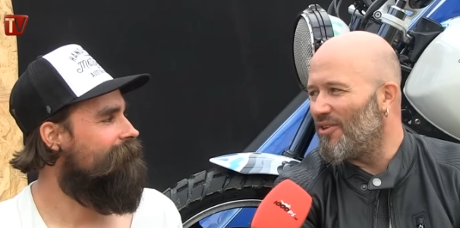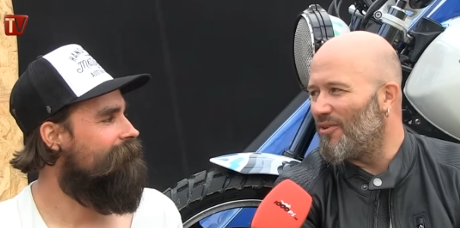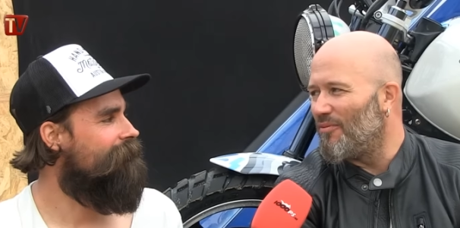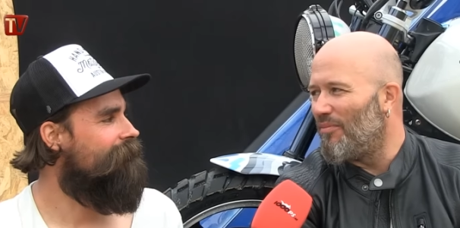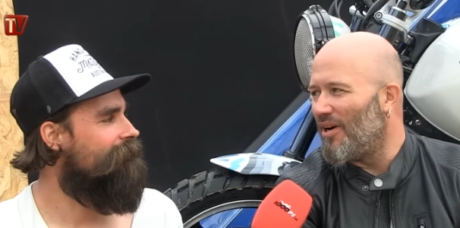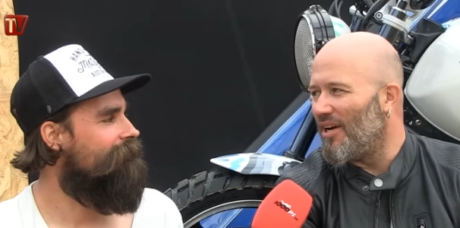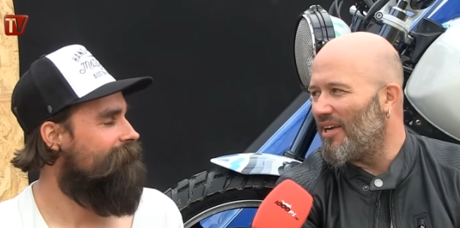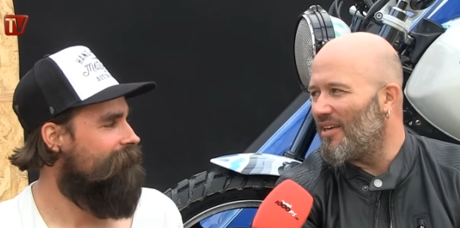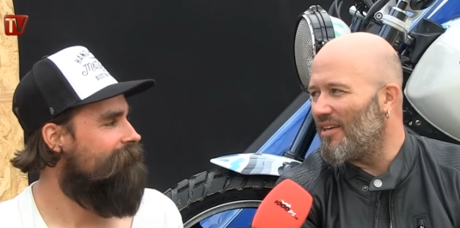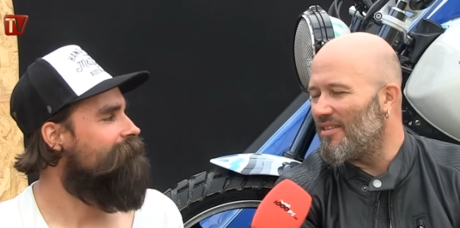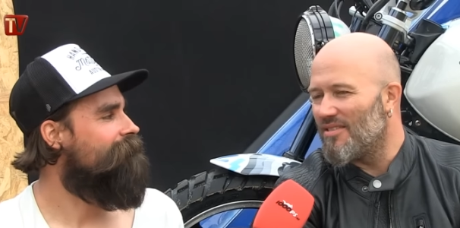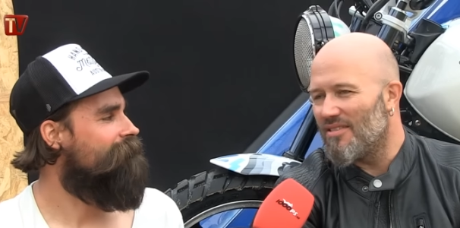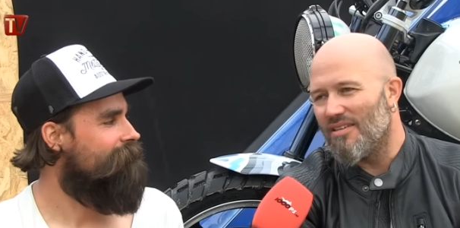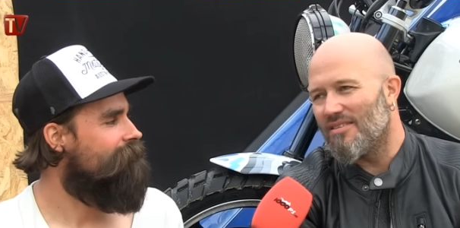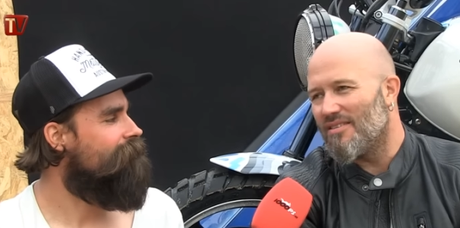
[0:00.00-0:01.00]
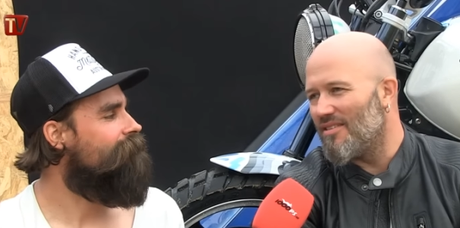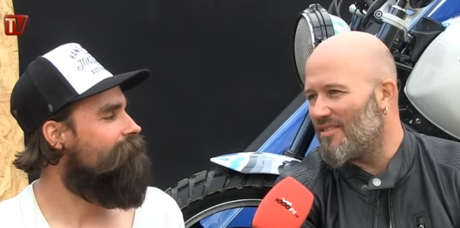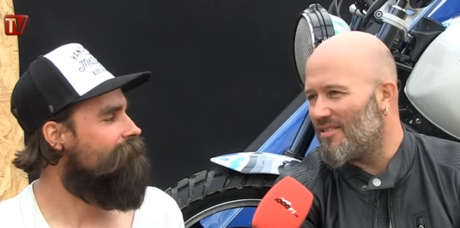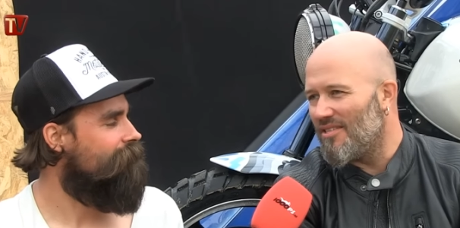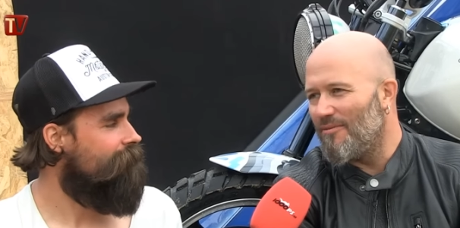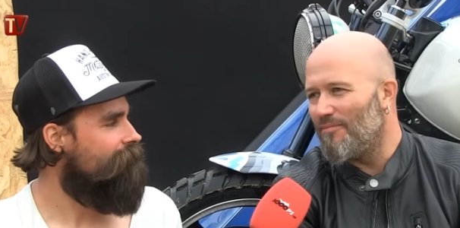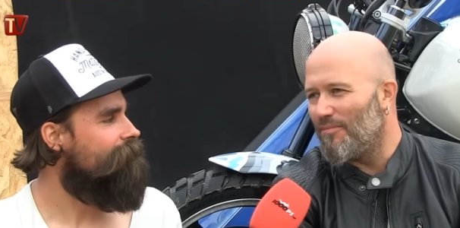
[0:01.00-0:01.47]
Speaker 1: good bike. It's just a
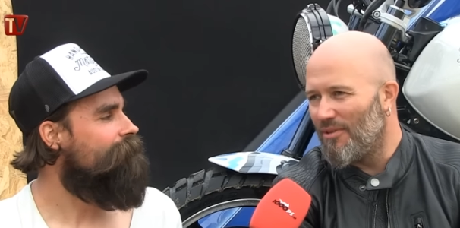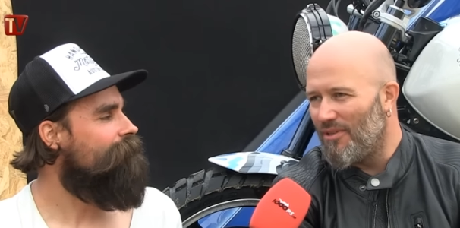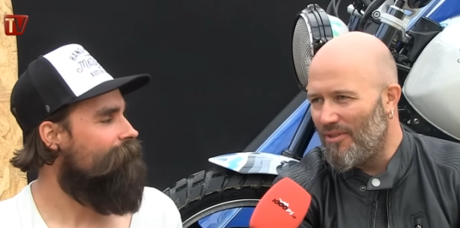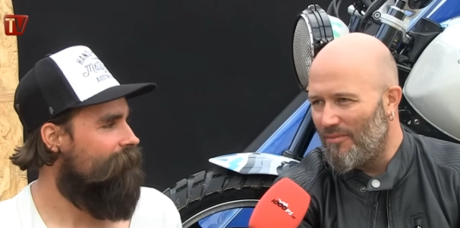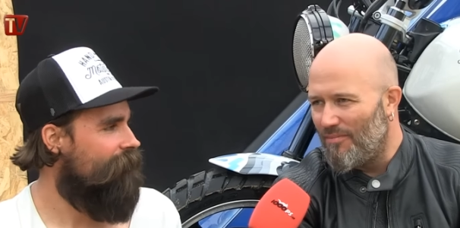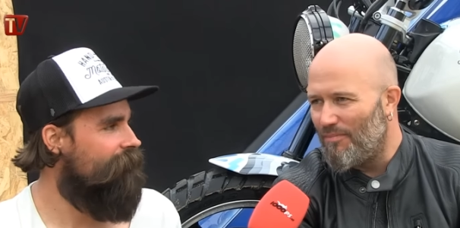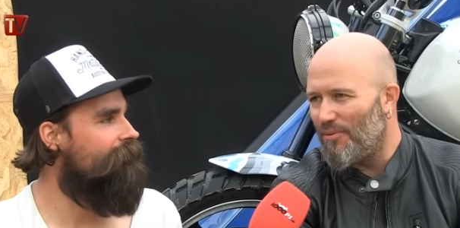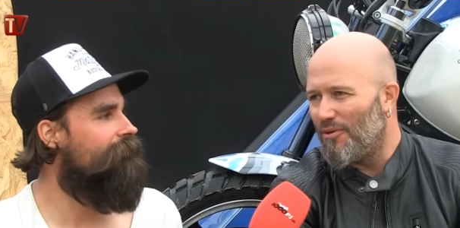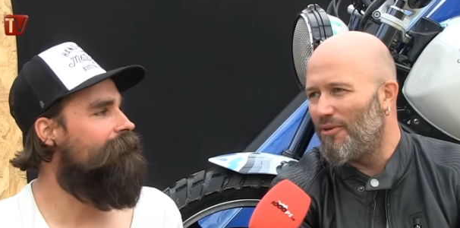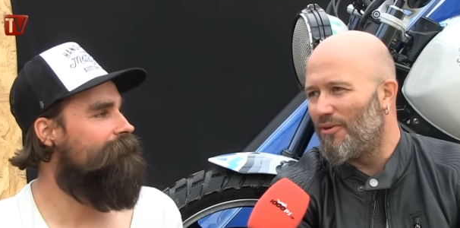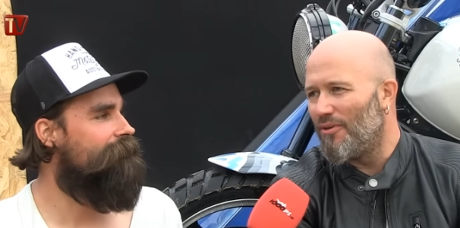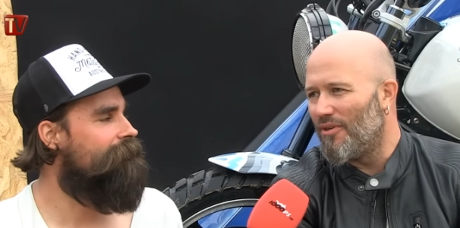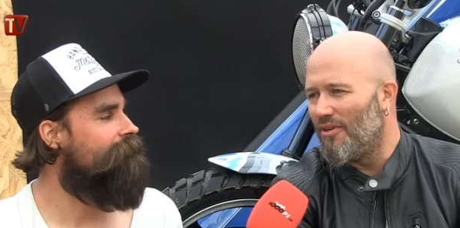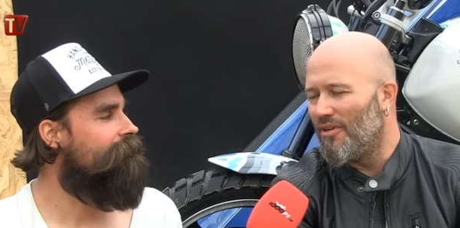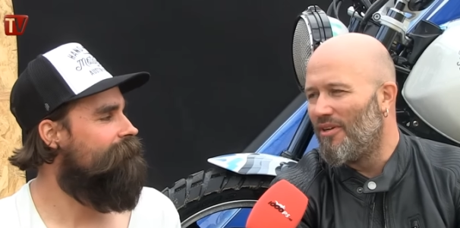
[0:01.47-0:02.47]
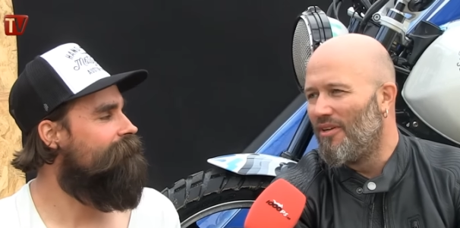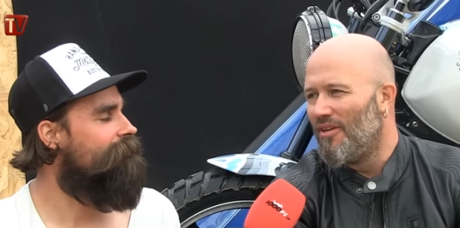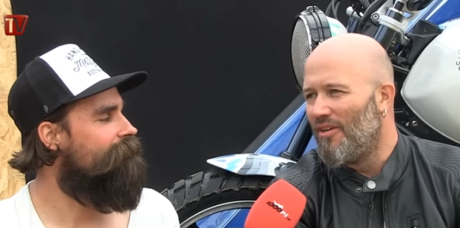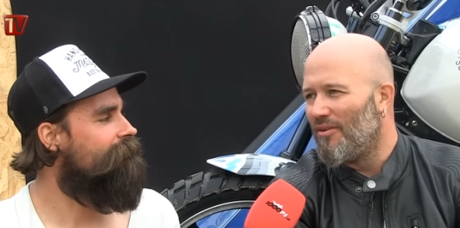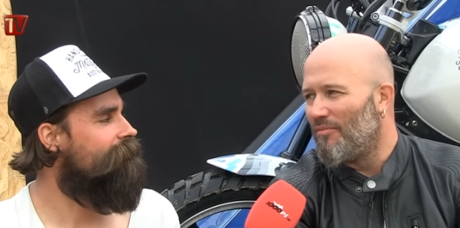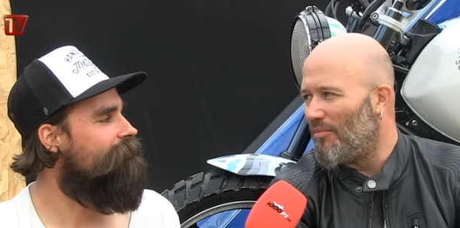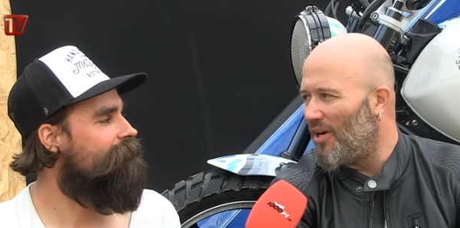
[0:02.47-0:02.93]
simple, pure
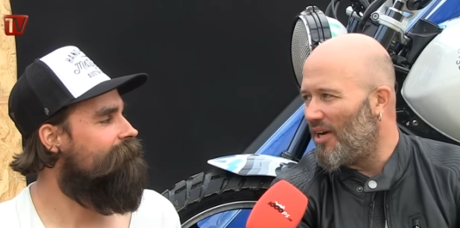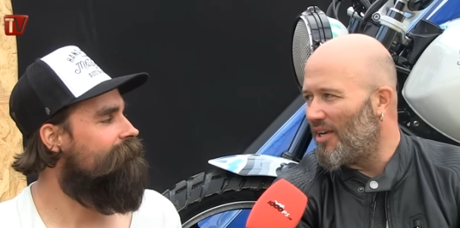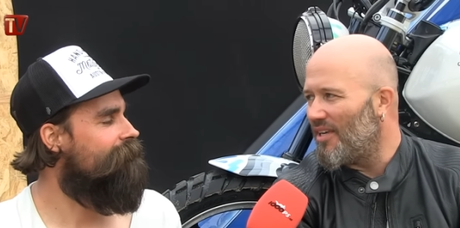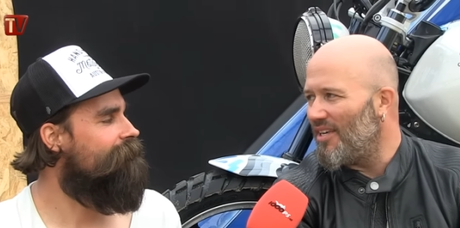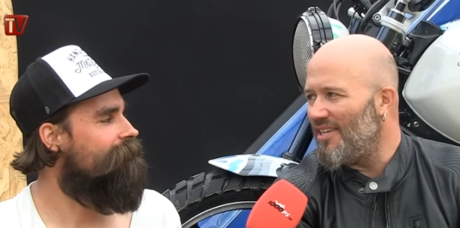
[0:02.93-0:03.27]
bike.